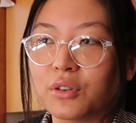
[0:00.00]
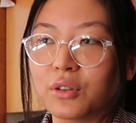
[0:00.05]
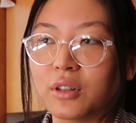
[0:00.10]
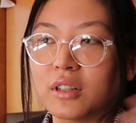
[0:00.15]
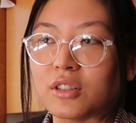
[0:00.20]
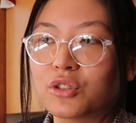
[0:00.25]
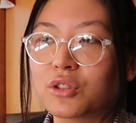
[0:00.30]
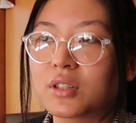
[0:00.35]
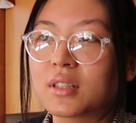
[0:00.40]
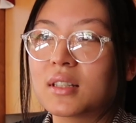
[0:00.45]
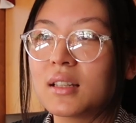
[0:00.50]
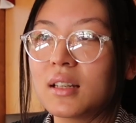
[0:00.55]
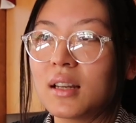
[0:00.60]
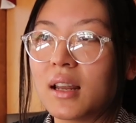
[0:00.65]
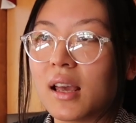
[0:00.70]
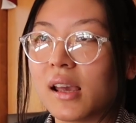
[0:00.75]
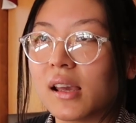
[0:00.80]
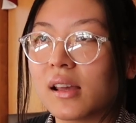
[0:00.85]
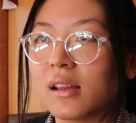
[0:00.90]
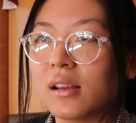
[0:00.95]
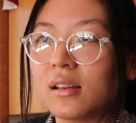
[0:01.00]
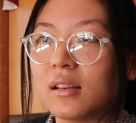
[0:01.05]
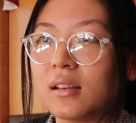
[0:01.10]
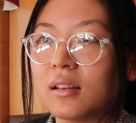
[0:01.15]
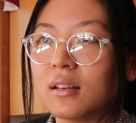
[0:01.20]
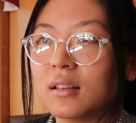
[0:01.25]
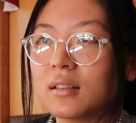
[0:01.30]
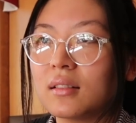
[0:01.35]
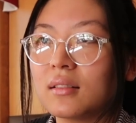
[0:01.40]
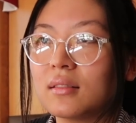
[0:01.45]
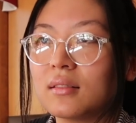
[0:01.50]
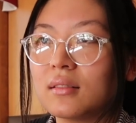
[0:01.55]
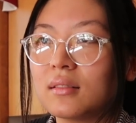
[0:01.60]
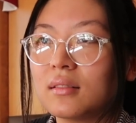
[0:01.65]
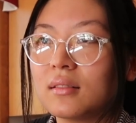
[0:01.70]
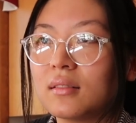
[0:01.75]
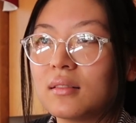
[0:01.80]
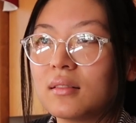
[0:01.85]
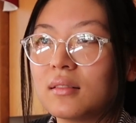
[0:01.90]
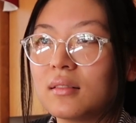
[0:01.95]
you're interested in
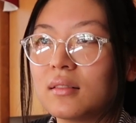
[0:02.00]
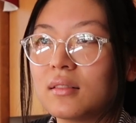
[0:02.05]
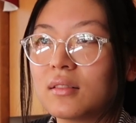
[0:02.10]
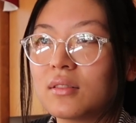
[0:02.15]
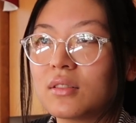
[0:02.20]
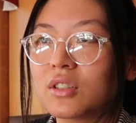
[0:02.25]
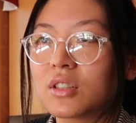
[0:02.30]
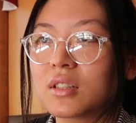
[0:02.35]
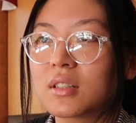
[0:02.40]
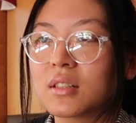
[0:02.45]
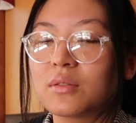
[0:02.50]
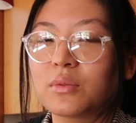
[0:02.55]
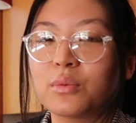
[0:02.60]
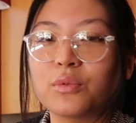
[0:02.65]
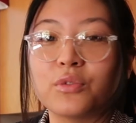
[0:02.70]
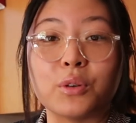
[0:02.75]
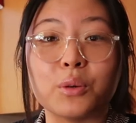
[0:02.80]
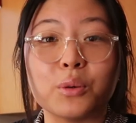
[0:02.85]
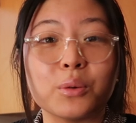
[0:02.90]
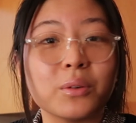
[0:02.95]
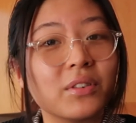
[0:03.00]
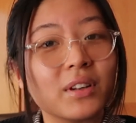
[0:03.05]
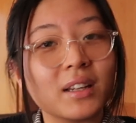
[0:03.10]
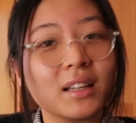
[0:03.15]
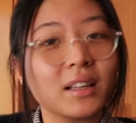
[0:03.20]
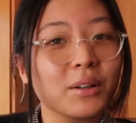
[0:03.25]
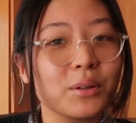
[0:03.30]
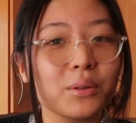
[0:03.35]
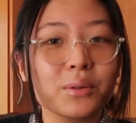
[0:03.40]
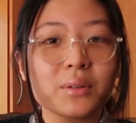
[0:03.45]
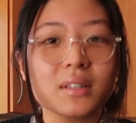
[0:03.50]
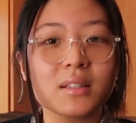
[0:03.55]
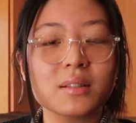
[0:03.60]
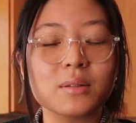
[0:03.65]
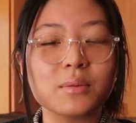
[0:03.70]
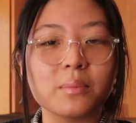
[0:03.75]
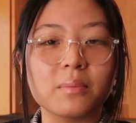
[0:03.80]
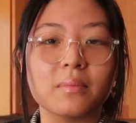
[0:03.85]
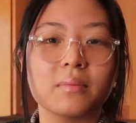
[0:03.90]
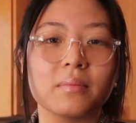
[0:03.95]
just food
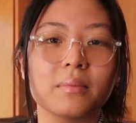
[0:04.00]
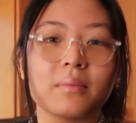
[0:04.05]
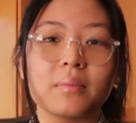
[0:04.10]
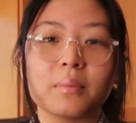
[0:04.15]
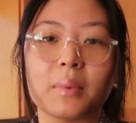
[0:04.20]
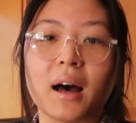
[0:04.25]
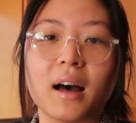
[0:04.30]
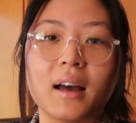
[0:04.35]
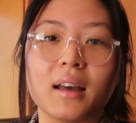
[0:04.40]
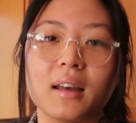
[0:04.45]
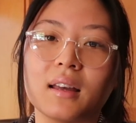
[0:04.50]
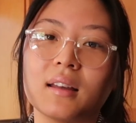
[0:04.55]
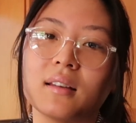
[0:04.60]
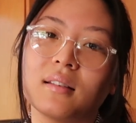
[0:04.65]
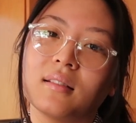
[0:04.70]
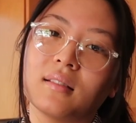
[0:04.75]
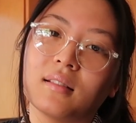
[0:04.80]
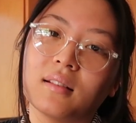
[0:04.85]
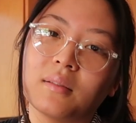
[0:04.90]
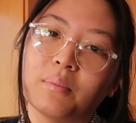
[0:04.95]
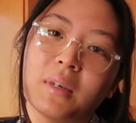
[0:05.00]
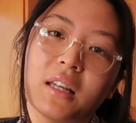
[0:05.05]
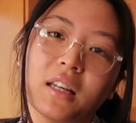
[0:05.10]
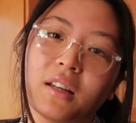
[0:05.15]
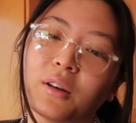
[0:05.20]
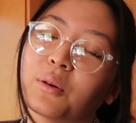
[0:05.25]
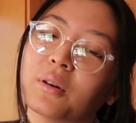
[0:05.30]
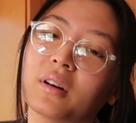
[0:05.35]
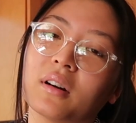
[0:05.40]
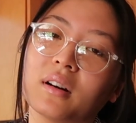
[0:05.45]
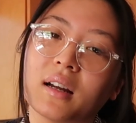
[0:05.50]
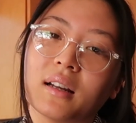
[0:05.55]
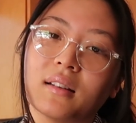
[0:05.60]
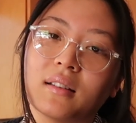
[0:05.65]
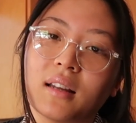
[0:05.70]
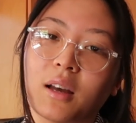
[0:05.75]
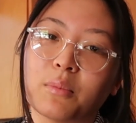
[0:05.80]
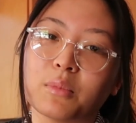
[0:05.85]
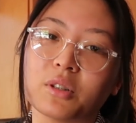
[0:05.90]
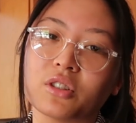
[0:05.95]
videos by a mediocre
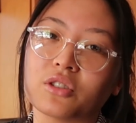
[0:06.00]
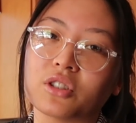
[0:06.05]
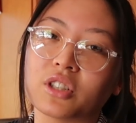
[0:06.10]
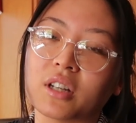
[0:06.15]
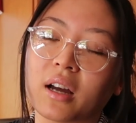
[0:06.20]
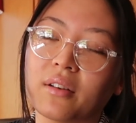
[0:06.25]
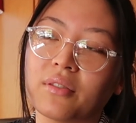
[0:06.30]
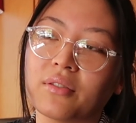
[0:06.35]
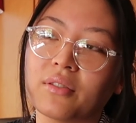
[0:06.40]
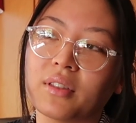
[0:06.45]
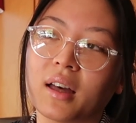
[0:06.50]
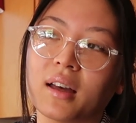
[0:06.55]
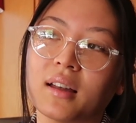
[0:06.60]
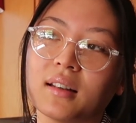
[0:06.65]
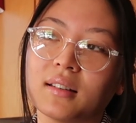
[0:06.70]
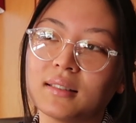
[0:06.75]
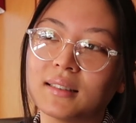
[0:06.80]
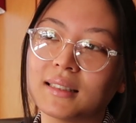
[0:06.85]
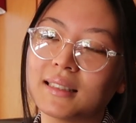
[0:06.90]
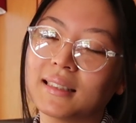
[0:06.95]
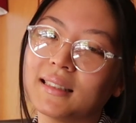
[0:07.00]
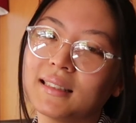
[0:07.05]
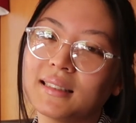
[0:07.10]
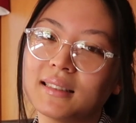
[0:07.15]
and amateur chef, then